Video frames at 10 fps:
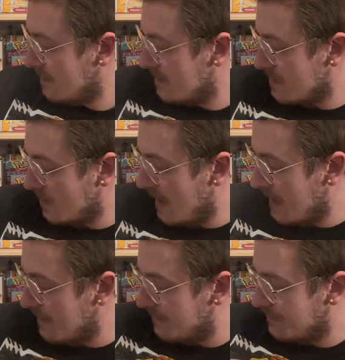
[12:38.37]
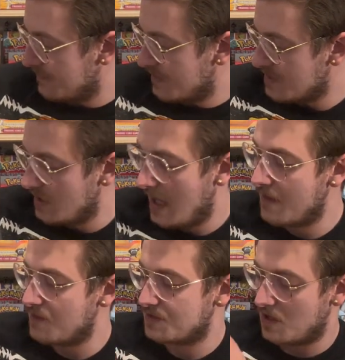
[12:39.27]
There's a lot of there's a lot of
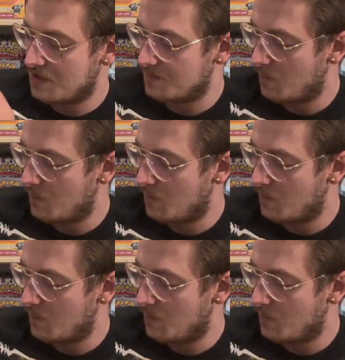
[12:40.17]
those cards.